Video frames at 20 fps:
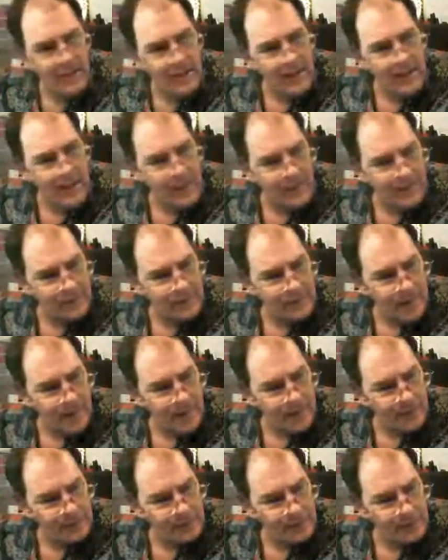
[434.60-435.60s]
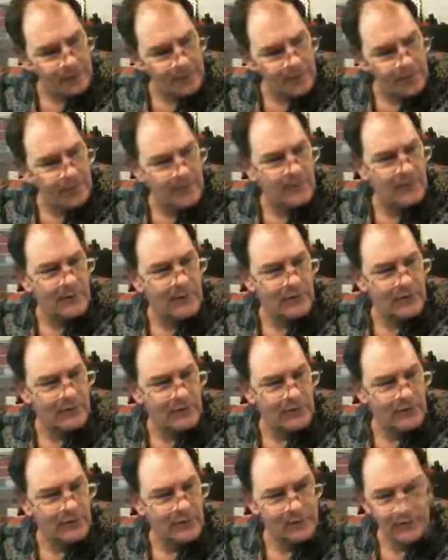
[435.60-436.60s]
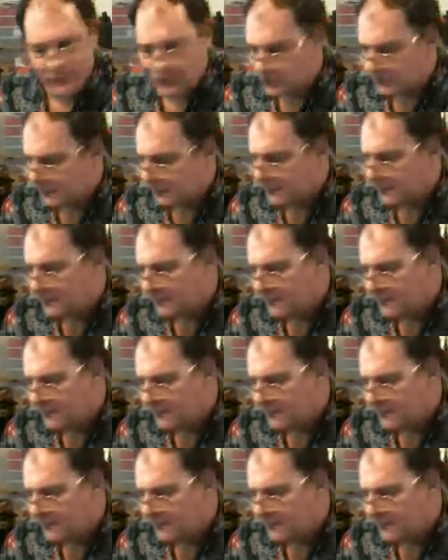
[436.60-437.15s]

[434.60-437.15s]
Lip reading: SS. He's a stormtrooper.